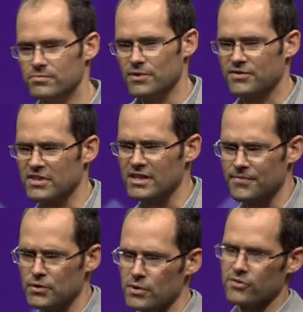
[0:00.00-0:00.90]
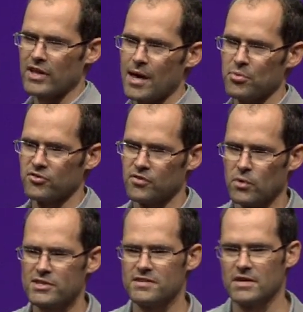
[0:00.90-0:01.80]
we've seen a few examples of
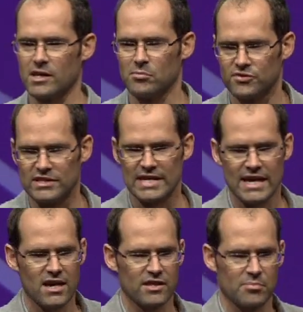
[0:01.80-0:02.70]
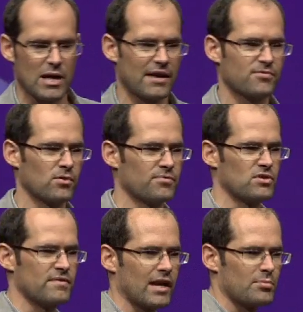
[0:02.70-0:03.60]
what's available today on the platform
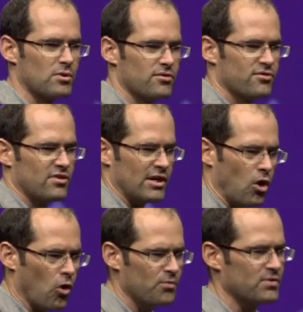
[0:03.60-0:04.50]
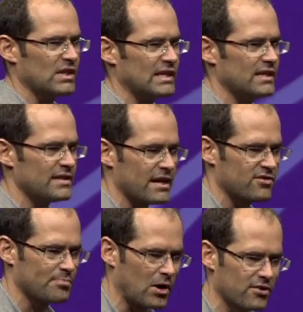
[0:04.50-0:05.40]
for developers, and hopefully
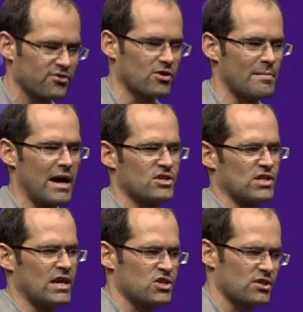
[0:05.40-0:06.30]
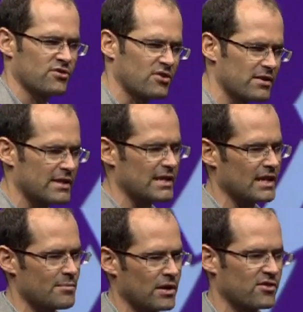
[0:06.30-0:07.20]
that sparks your imagination to start
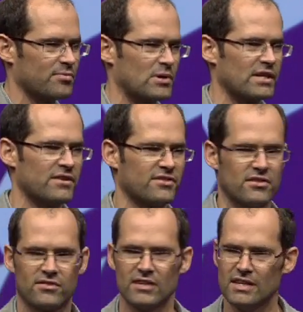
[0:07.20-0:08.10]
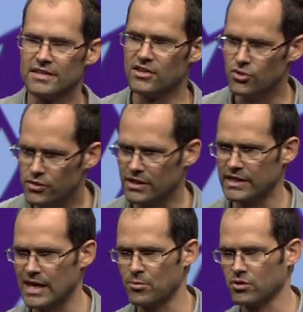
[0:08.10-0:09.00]
thinking about experiences that you can
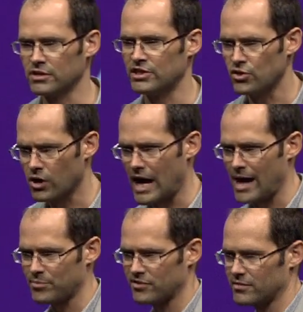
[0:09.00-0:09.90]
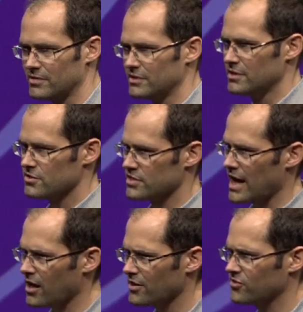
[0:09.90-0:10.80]
enable in your apps. So
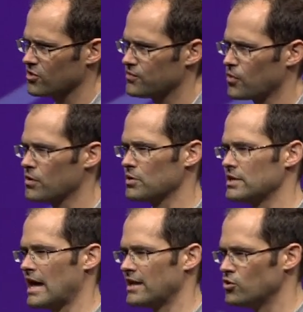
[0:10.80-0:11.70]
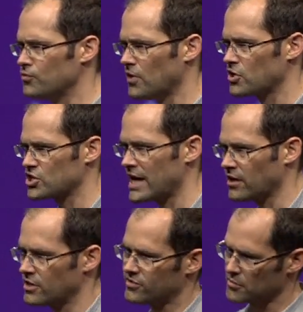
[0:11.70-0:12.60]
now let's look forward at new
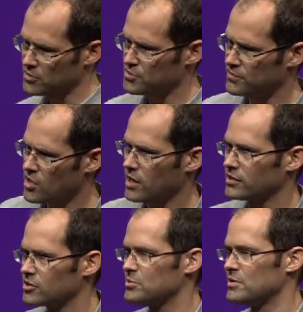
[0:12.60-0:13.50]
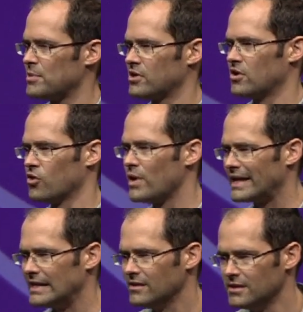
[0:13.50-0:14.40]
functionality, some of which we've talked a little bit about
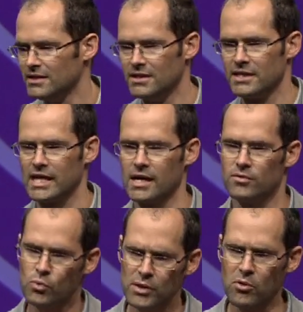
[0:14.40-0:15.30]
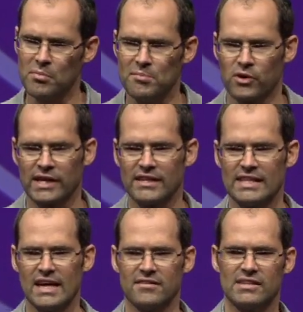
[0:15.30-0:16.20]
already, that we will be bringing
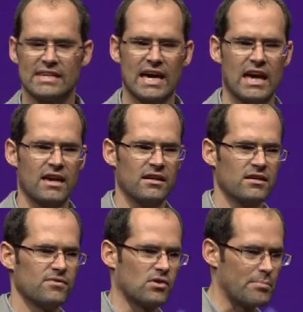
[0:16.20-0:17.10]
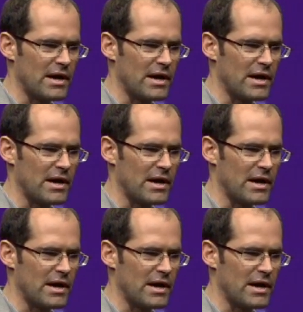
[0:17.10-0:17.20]
to the SDK for a